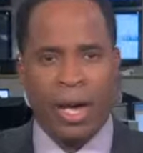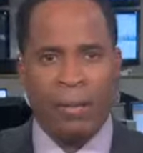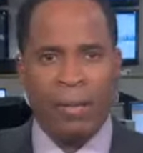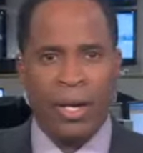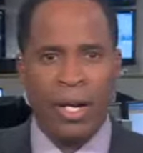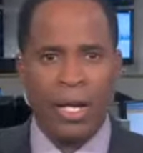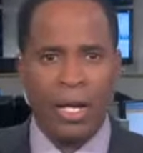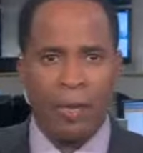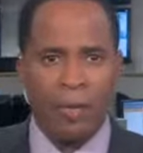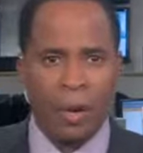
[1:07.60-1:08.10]

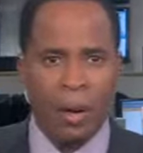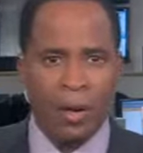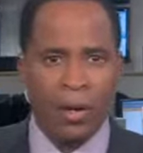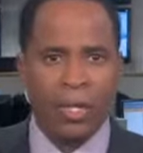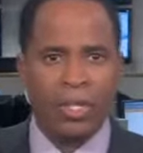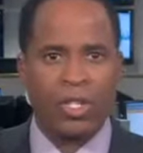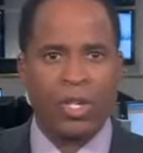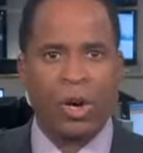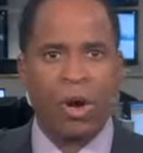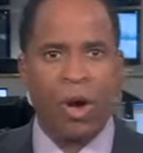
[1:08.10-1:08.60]
many
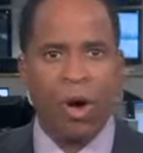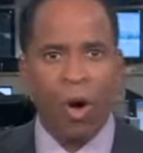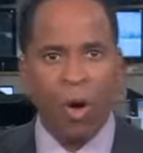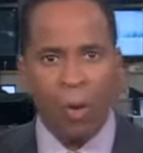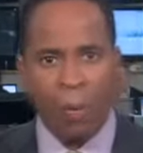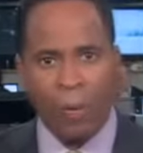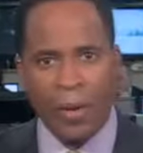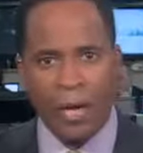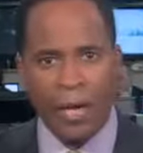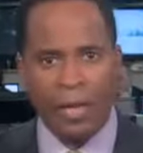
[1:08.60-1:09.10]
opponents are
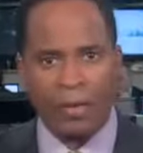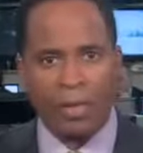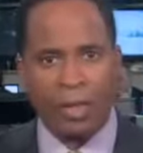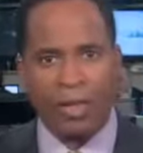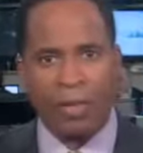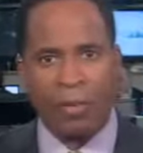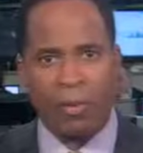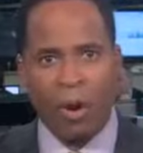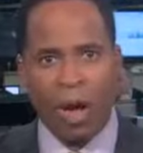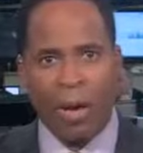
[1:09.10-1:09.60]
hoping that
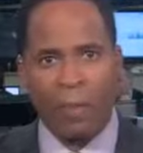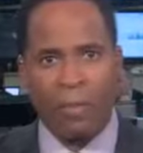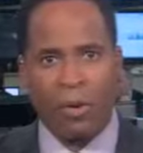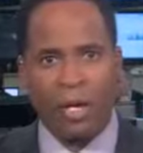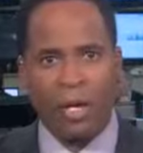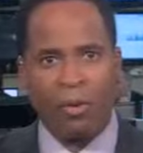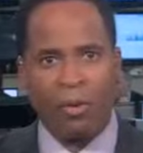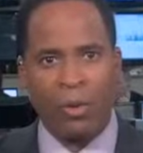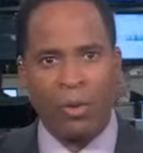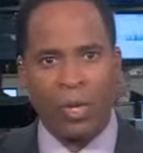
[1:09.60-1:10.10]
the
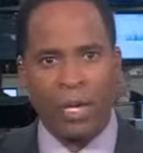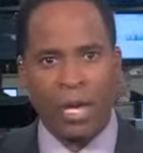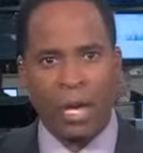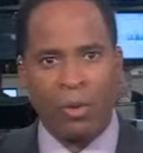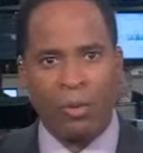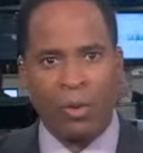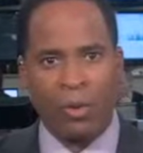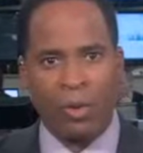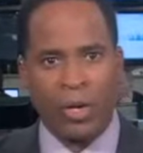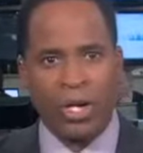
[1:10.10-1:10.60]
property will
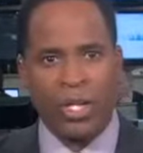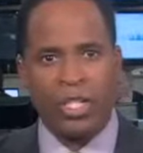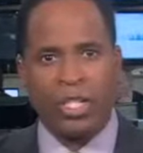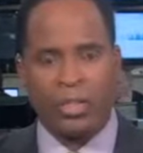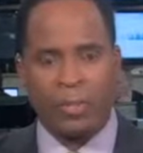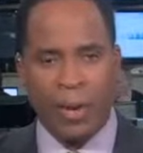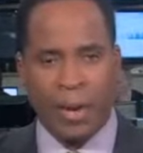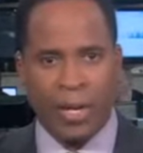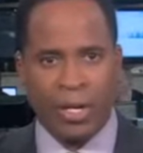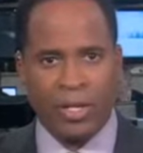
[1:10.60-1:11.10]
become green
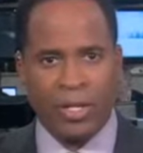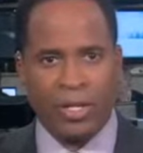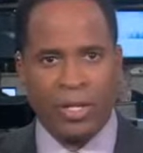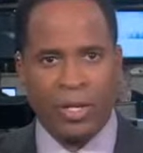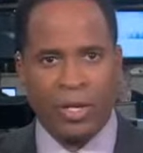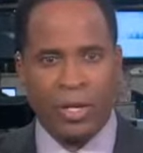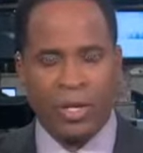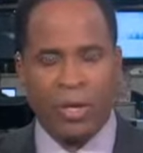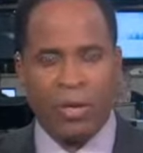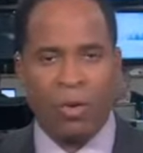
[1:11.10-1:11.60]
space
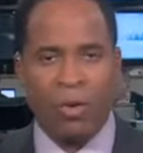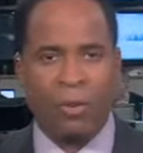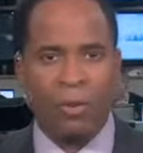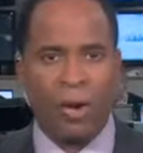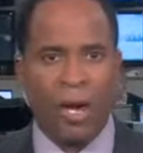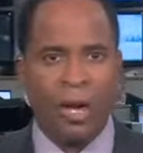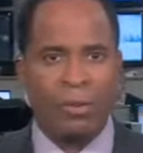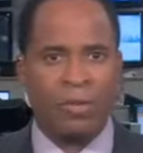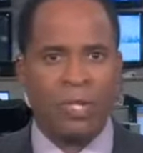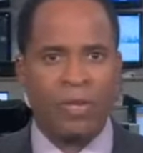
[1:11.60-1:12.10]
or
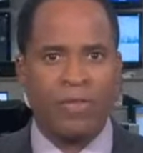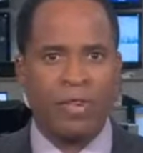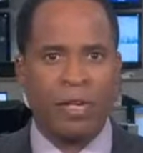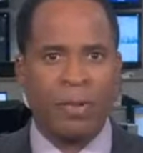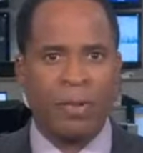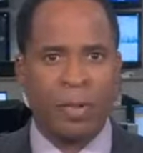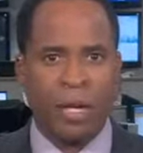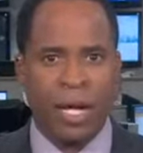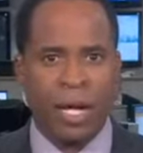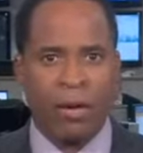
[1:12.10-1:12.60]
perhaps even
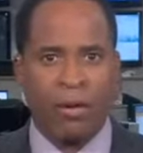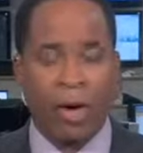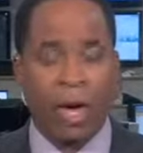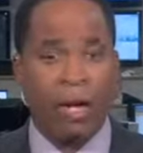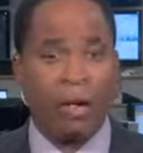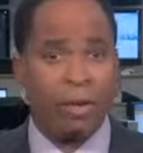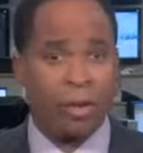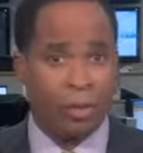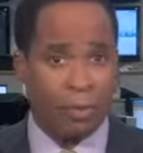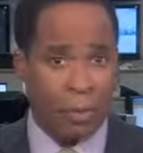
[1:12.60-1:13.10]
a
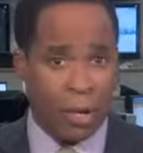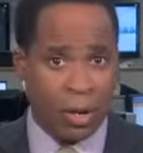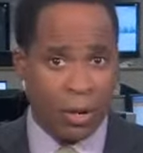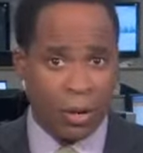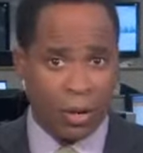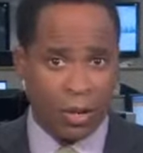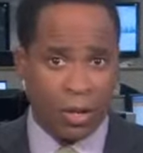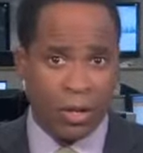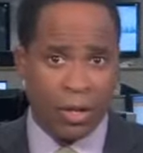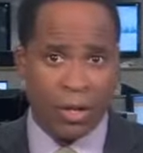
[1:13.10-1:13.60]
playground or
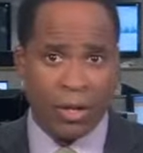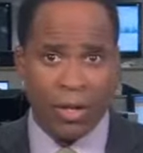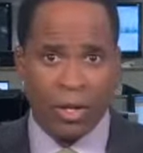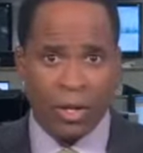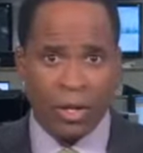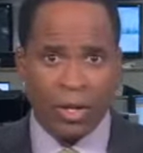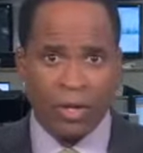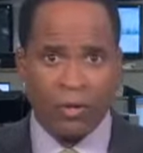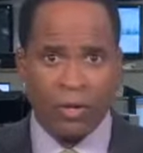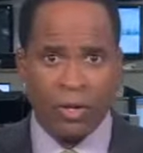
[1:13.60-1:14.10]
both.
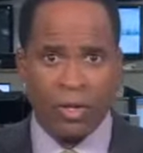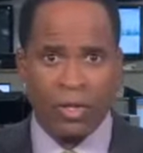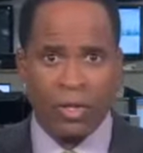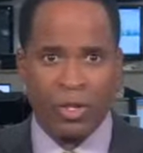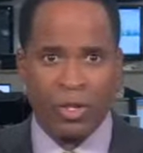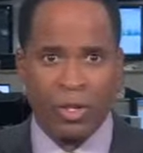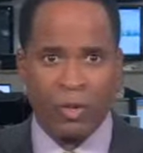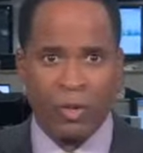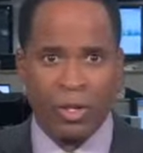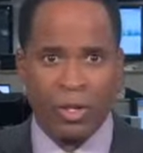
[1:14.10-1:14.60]
The
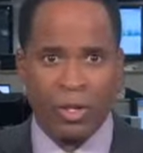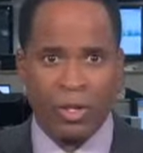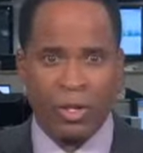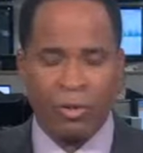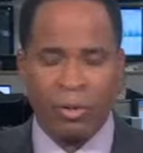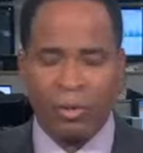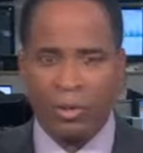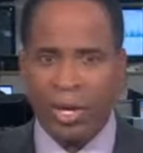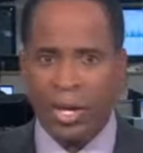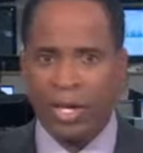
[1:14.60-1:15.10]
future of the building
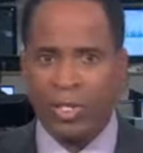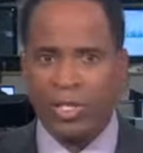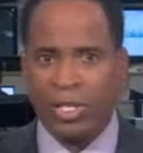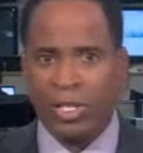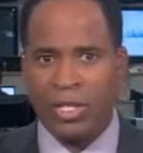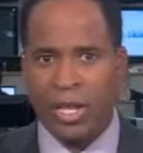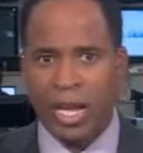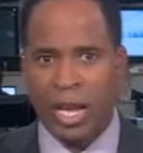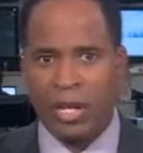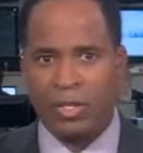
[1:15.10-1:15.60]
remains
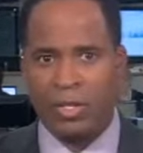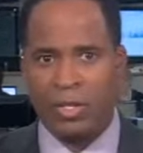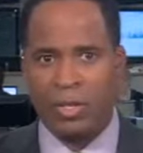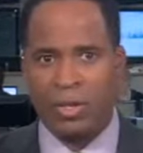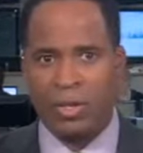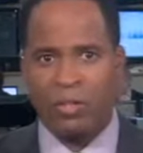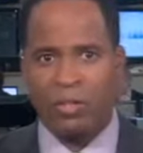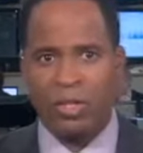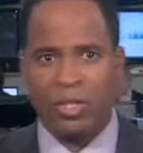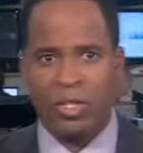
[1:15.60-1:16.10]
in doubt.
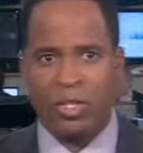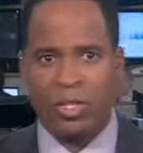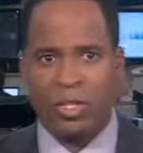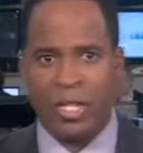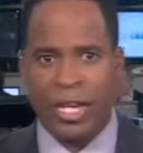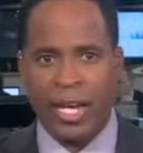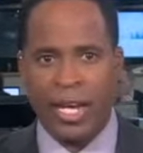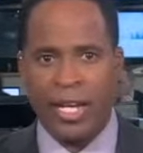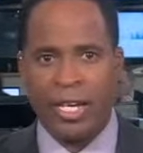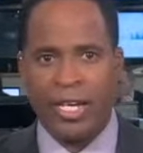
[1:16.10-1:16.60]
School officials
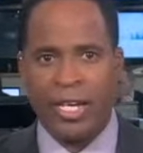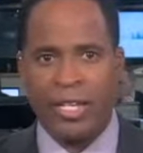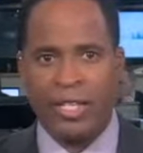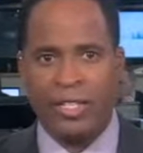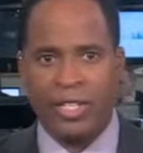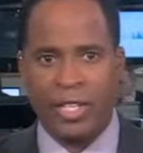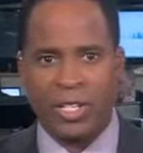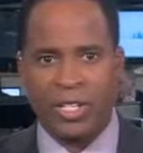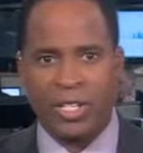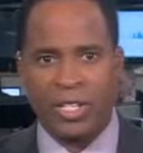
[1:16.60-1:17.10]
say it
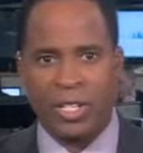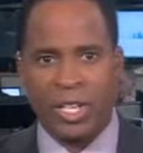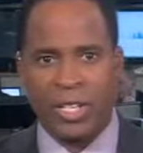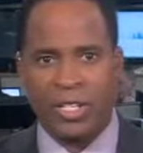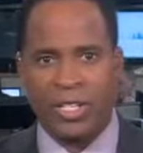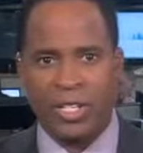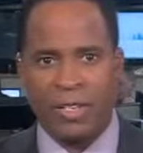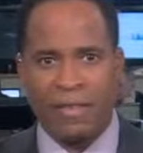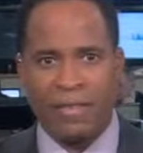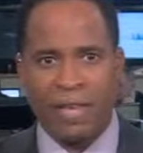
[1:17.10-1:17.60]
needs
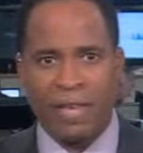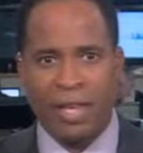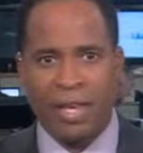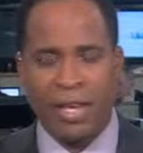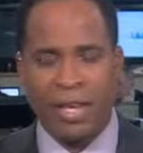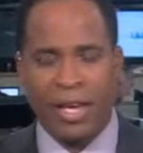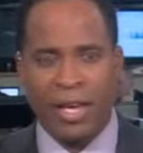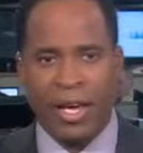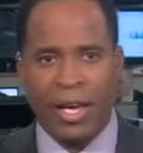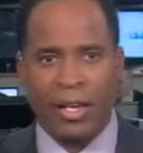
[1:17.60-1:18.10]
extensive
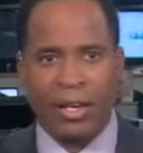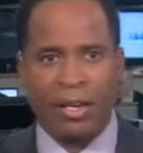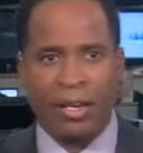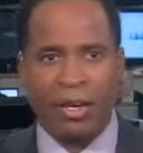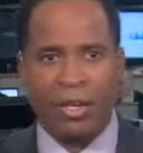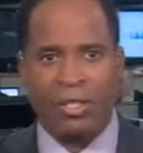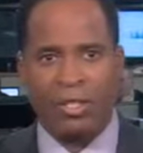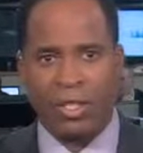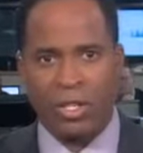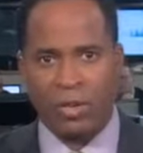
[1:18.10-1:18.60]
and
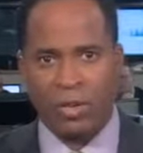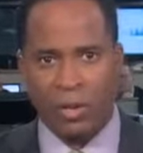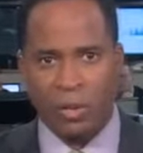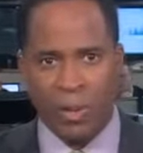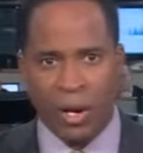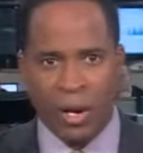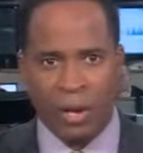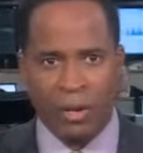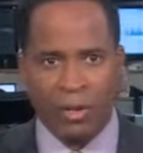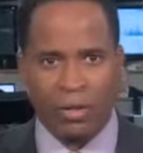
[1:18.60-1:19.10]
costly
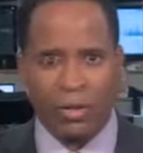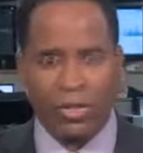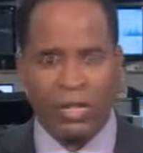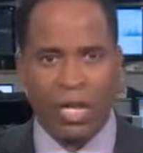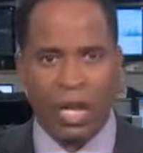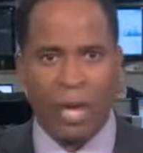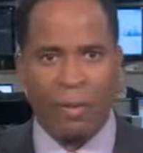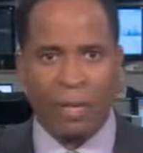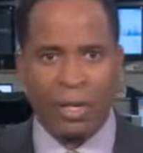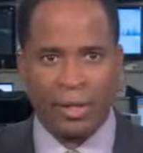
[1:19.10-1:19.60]
repairs.
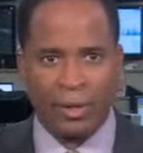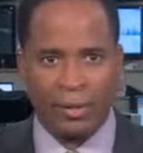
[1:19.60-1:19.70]
Cami.